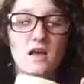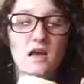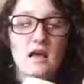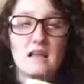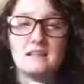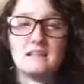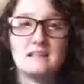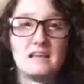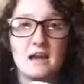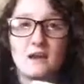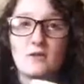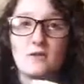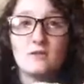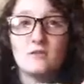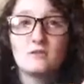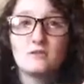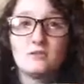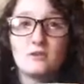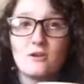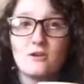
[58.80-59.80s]
and tell
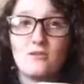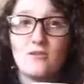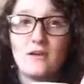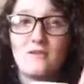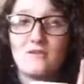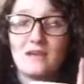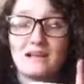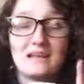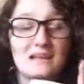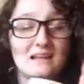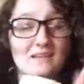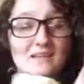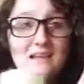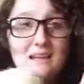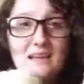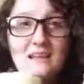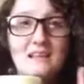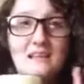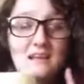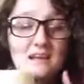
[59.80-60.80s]
you the truth if I didn't
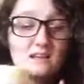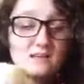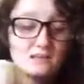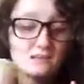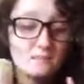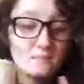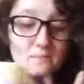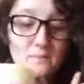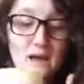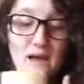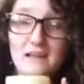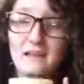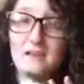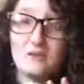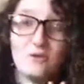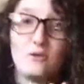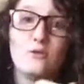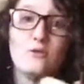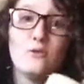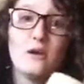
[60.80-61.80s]
like this, but I
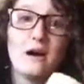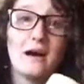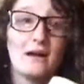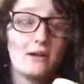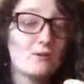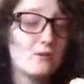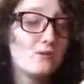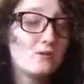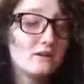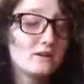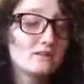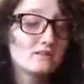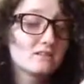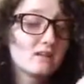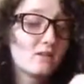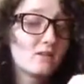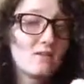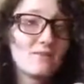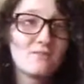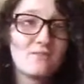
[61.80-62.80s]
do. I
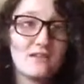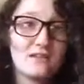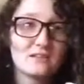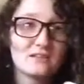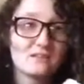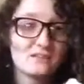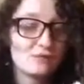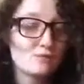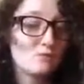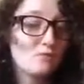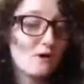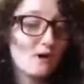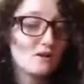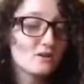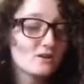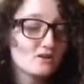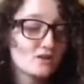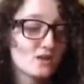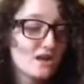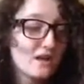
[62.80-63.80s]
honestly love this so
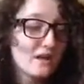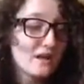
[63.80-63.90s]
much.